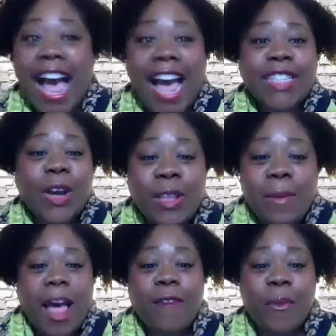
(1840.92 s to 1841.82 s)
I told them
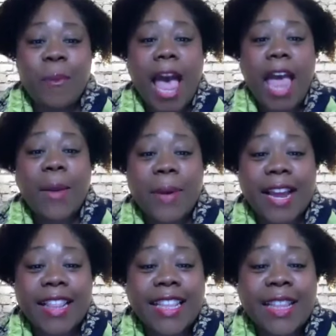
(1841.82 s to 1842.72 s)
I'm from Iowa.
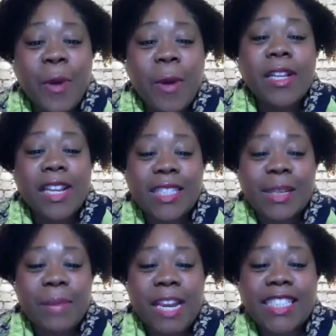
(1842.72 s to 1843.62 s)
And then the woman looks
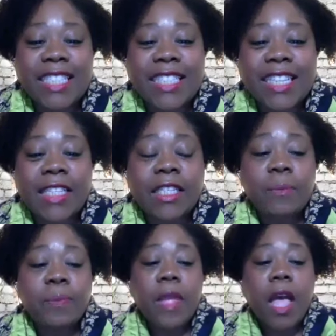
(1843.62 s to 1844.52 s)
at me and she says,
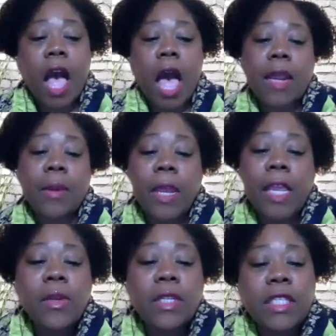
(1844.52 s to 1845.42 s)
I want
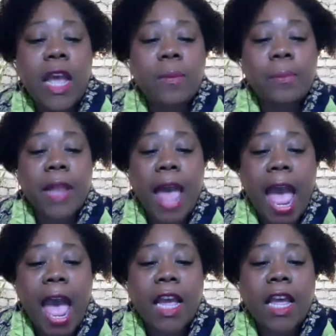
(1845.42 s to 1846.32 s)
you to sound
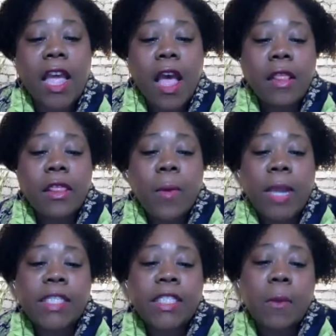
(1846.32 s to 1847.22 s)
Black the
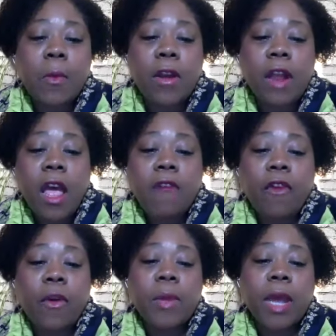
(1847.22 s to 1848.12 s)
way someone
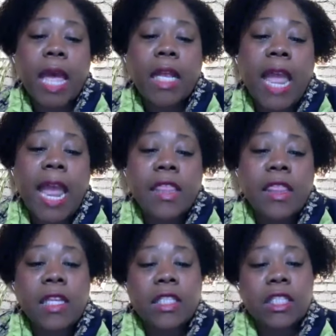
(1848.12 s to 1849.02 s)
from LA
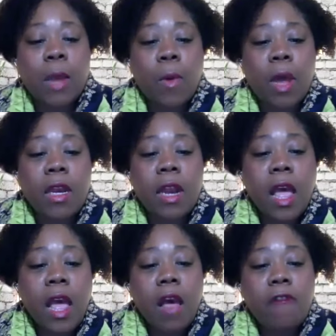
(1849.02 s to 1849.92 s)
thinks someone
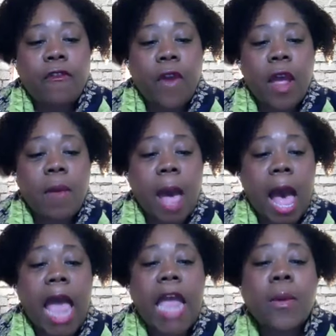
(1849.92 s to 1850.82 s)
from
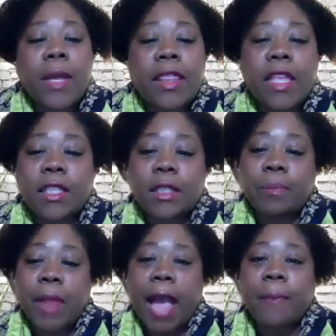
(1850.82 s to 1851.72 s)
Iowa thinks
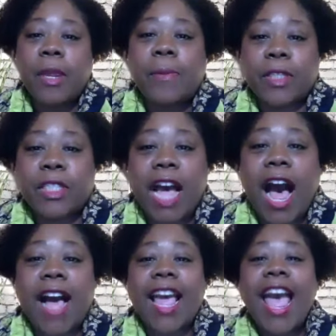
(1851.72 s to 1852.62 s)
Black people
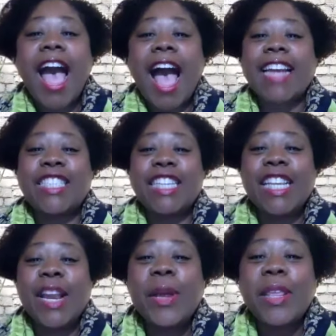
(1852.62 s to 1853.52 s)
talk. And she
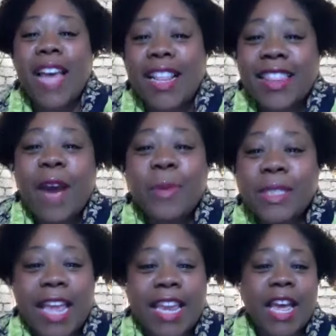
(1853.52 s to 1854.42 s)
literally thought that was
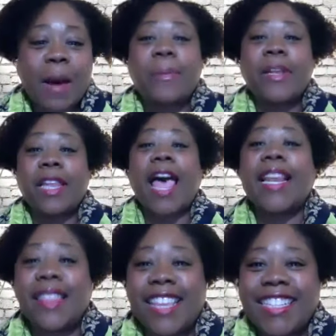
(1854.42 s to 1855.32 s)
like a polite
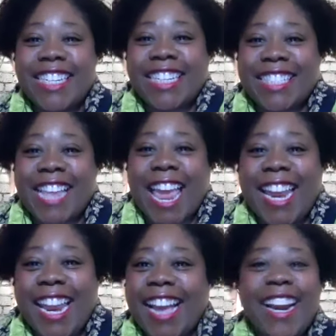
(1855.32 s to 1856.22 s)
thing to say.
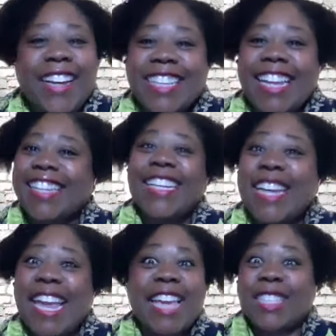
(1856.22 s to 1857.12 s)
And I was like,
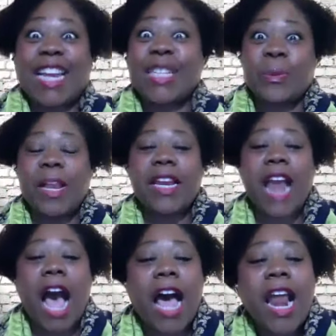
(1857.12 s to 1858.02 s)
it's really
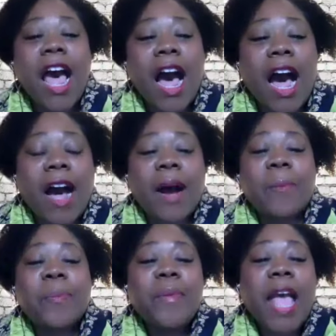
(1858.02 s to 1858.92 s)
not.
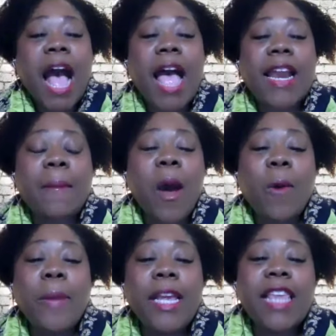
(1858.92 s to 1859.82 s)
And I'm
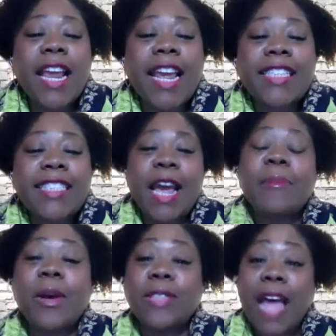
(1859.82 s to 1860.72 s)
hoping that as
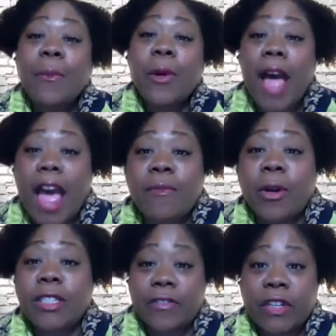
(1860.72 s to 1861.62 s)
time goes on, we'll have
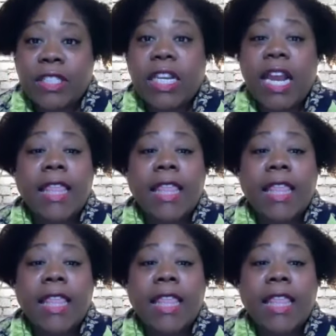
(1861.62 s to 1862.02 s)
more diversity.